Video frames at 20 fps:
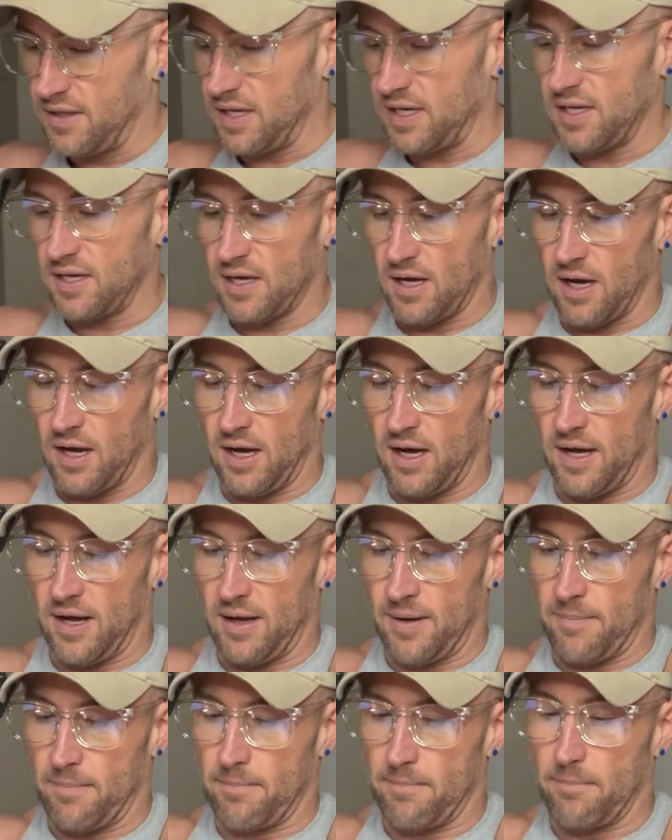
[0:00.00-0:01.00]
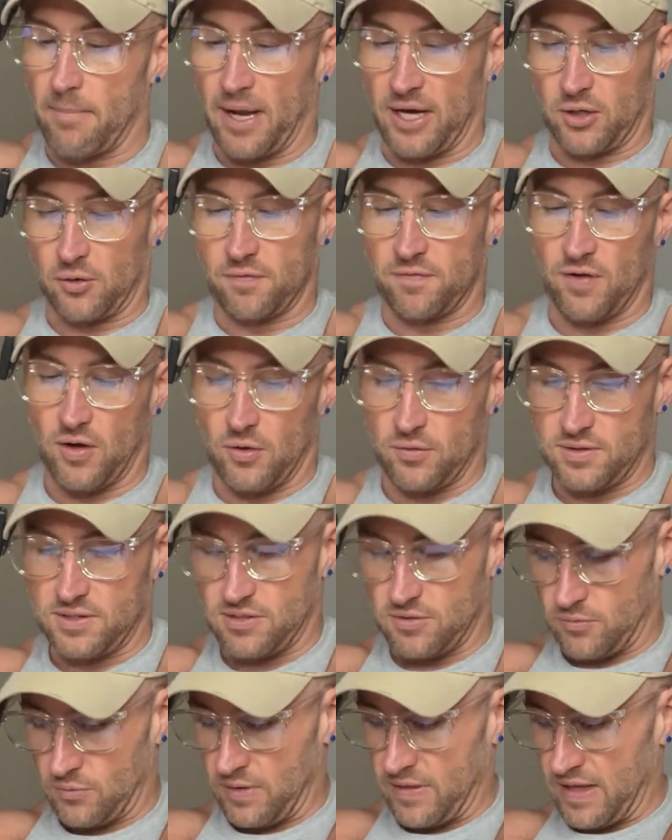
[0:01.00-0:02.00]
the
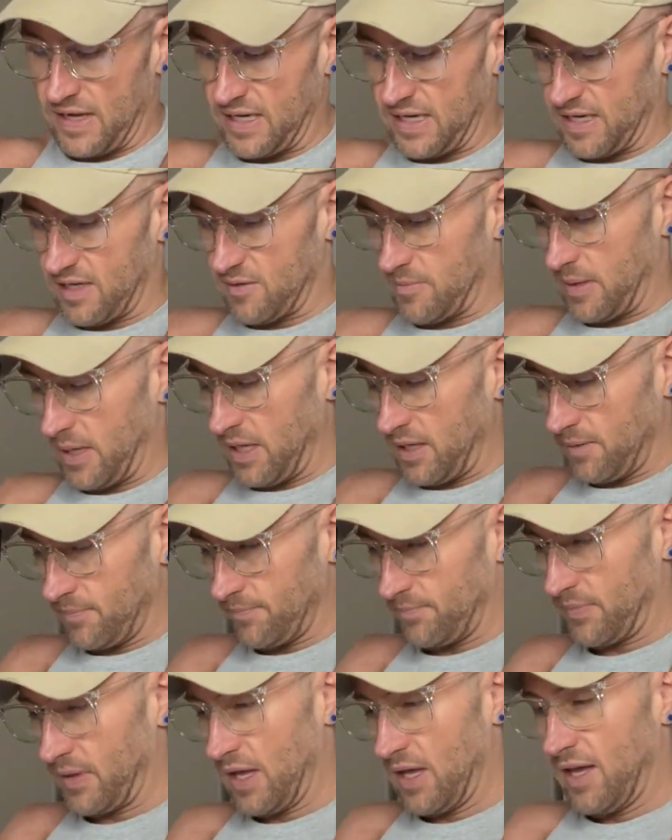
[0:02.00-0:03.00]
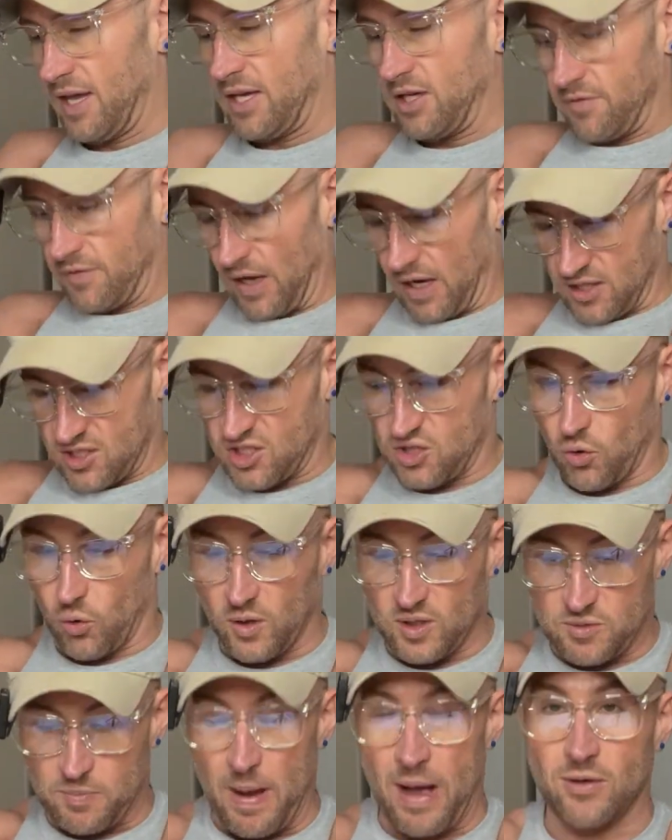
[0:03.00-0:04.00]
microphones when they need to be. And you've got a
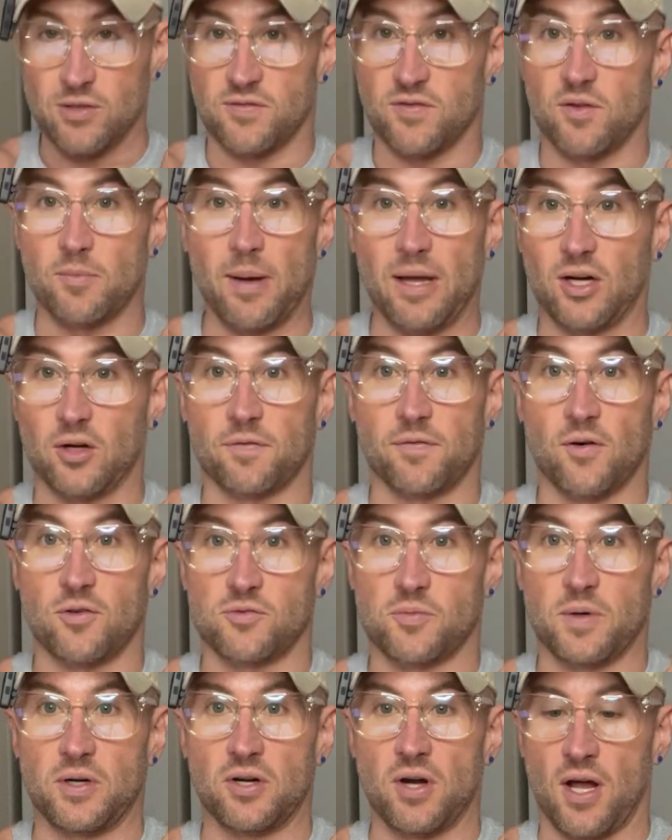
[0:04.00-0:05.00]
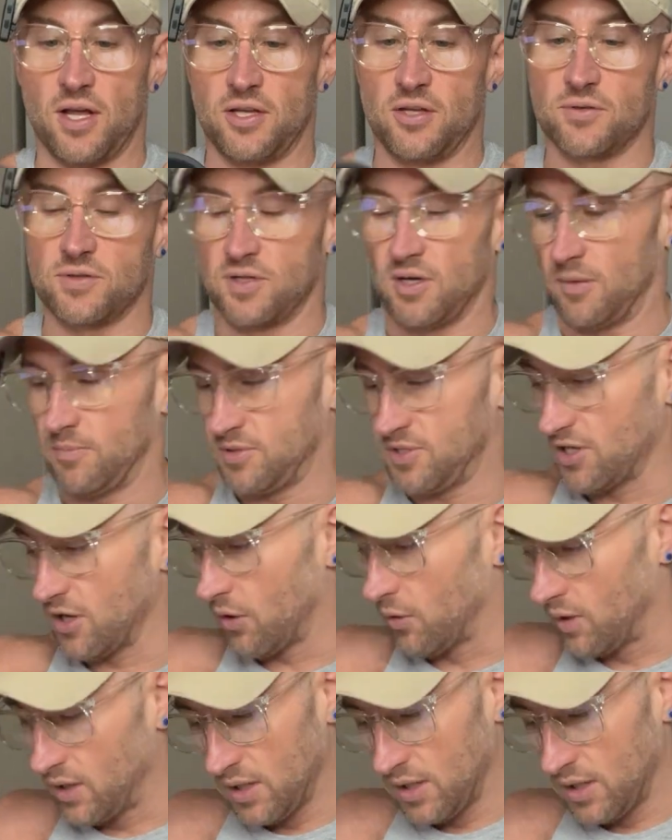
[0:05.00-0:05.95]
storage pouch for the microphones when you're not using them. So,